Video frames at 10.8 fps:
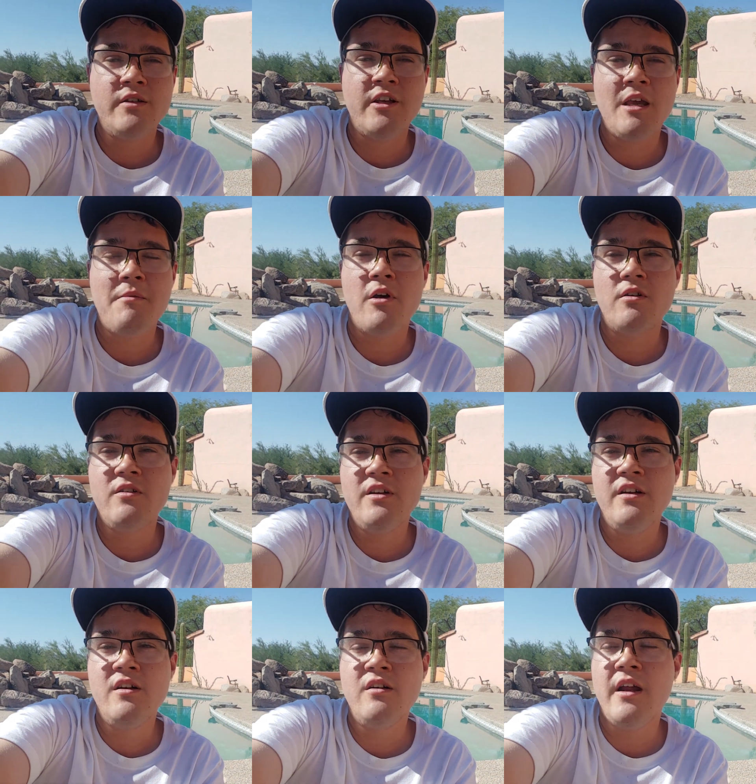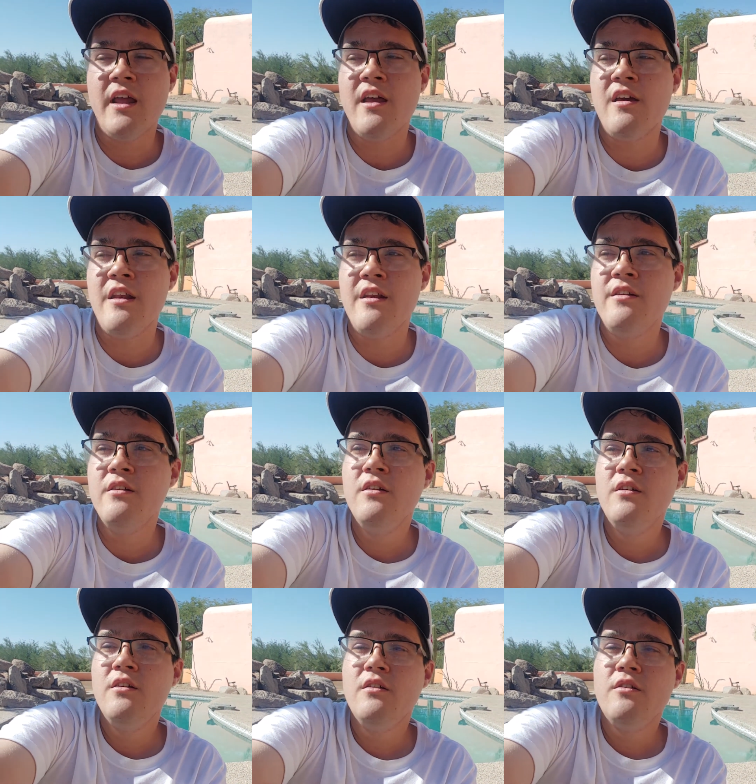It came out earlier, and
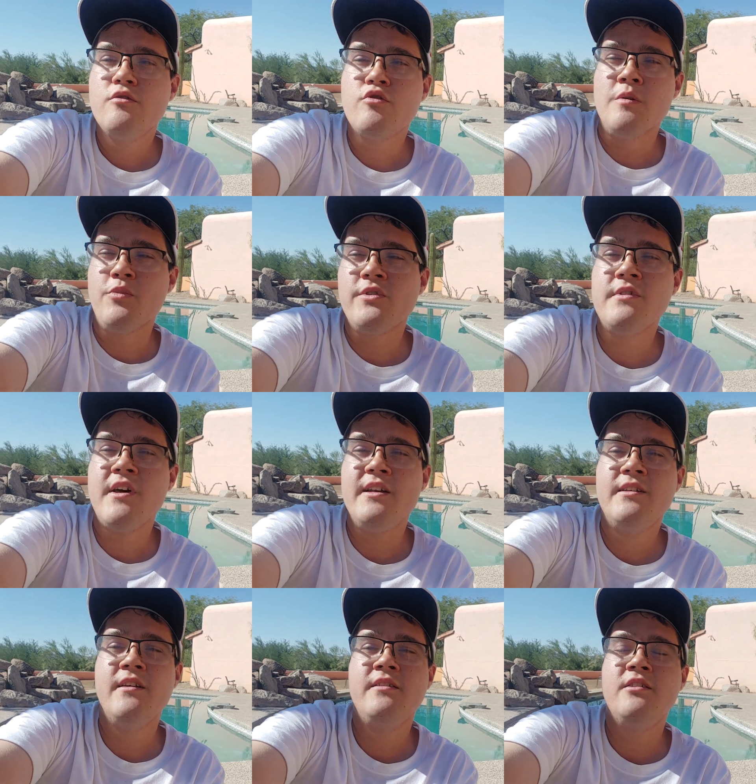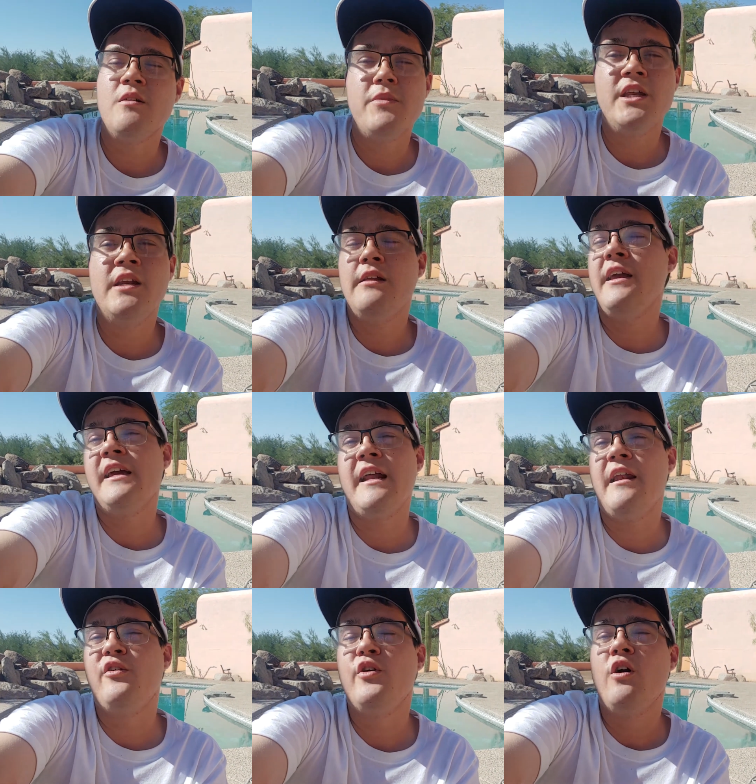Trump was not tested immediately. Again, I
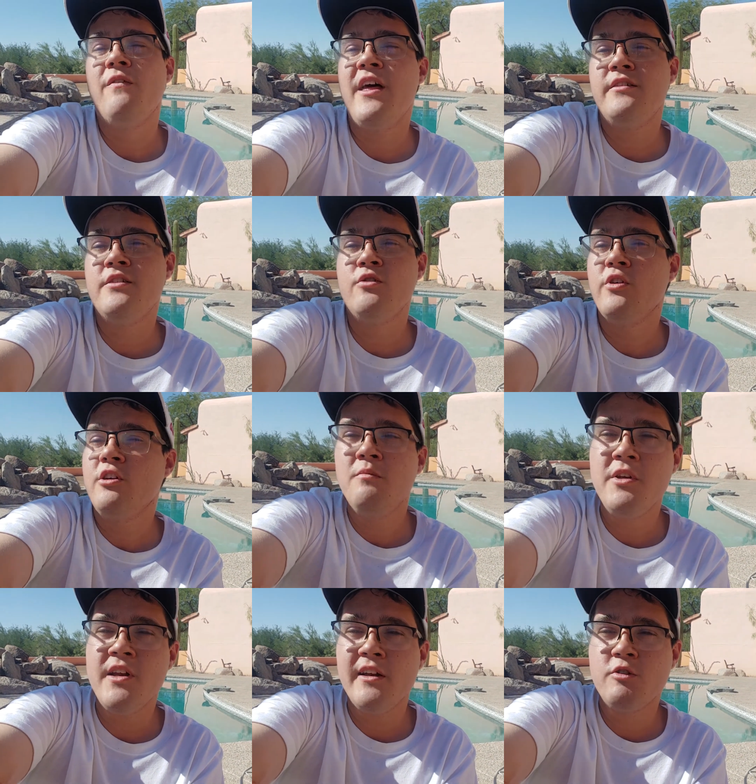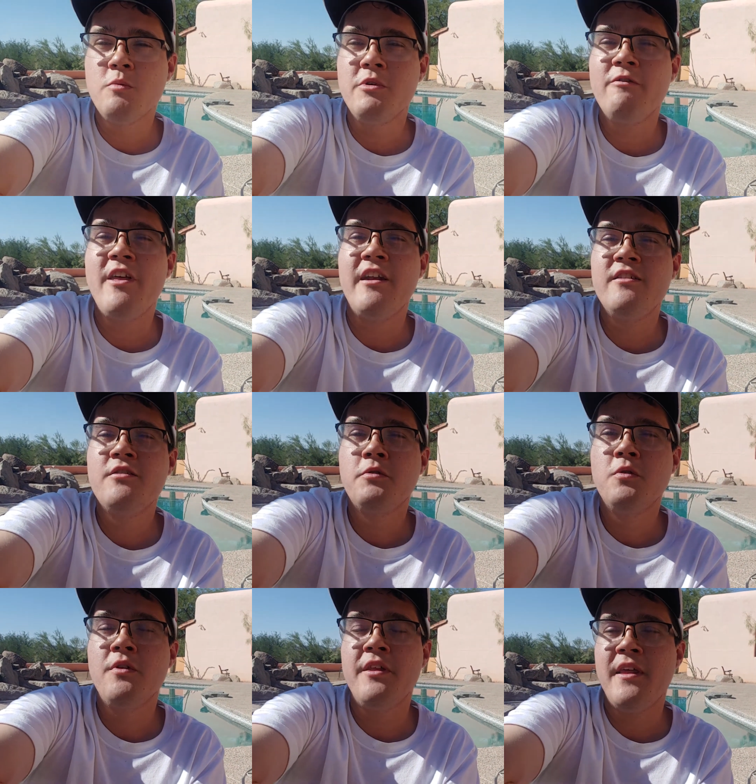don't know if that's true. It could be not true, but if that is
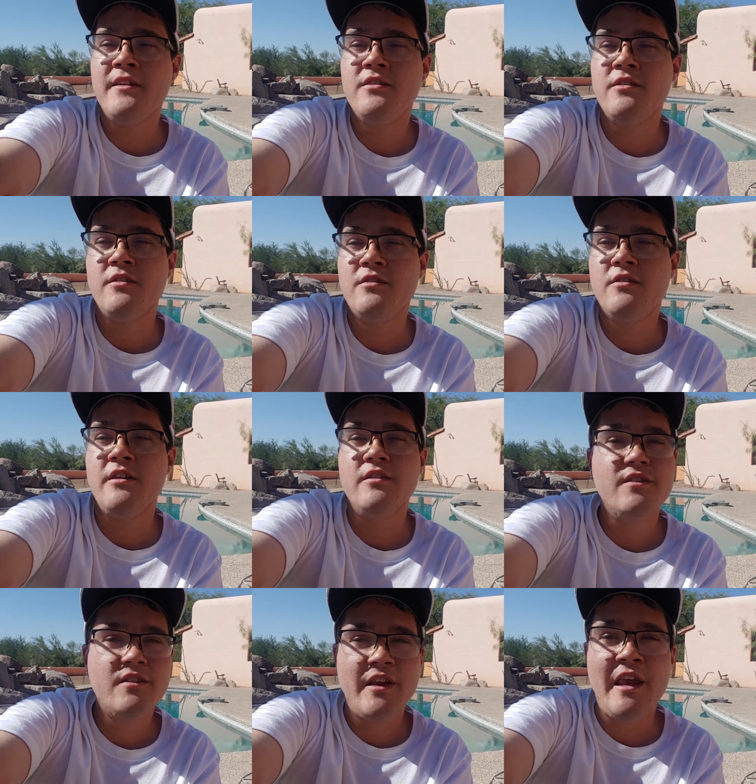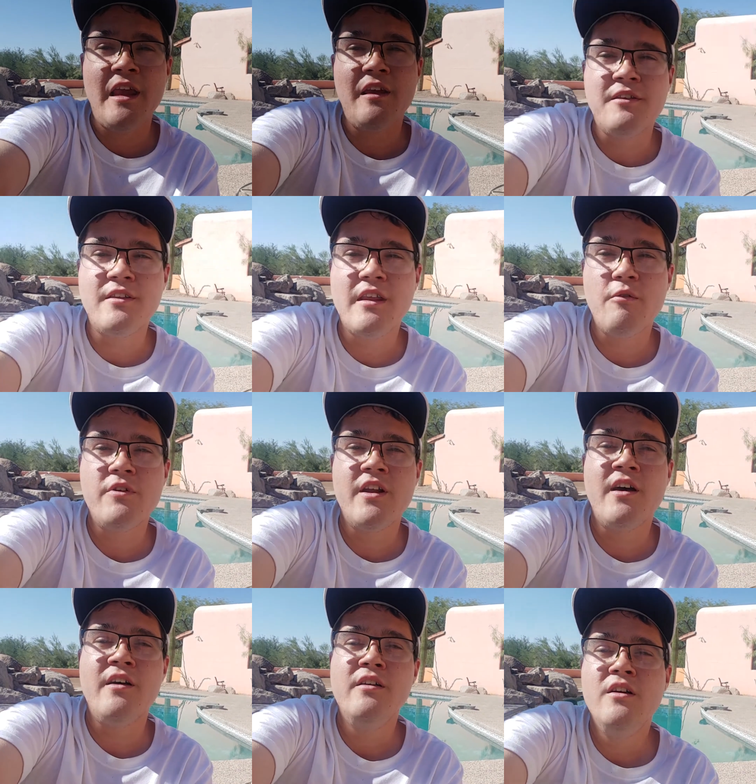true, then that's just insane that
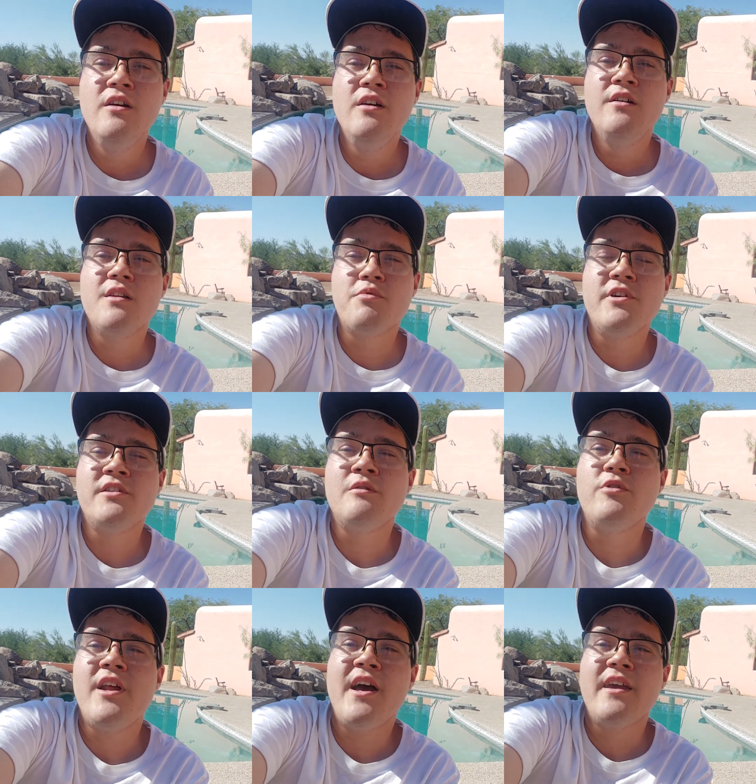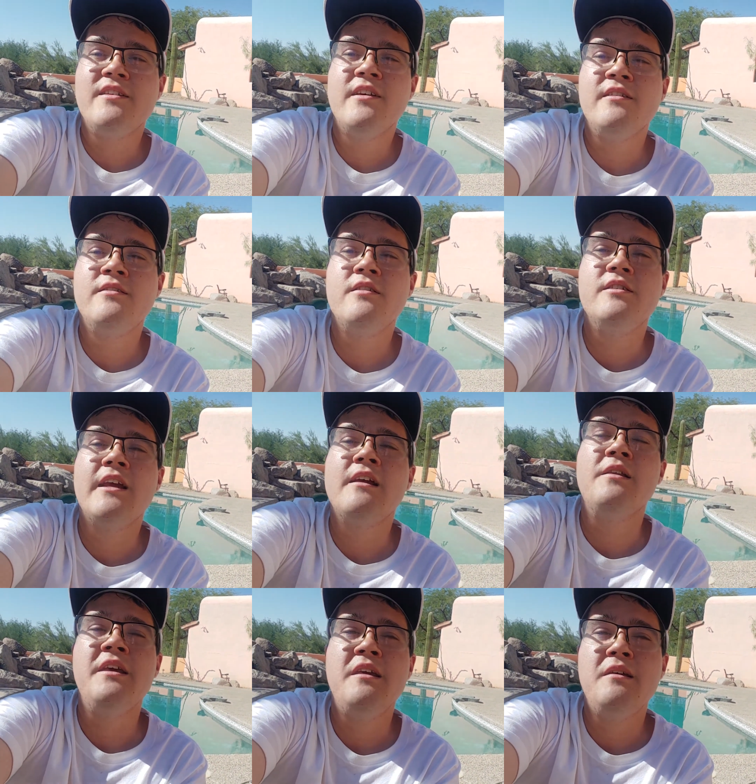the president would not get tested
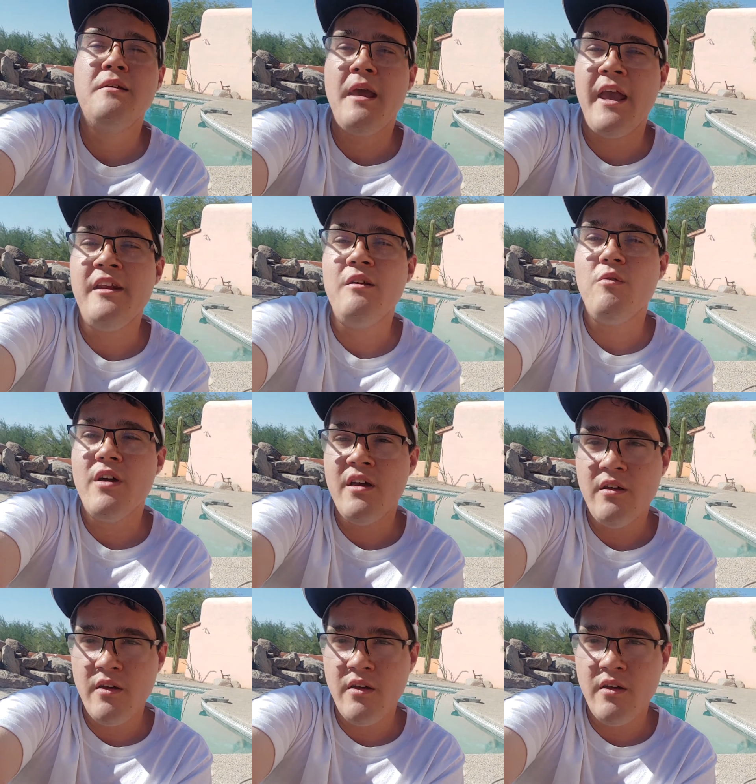daily anyway.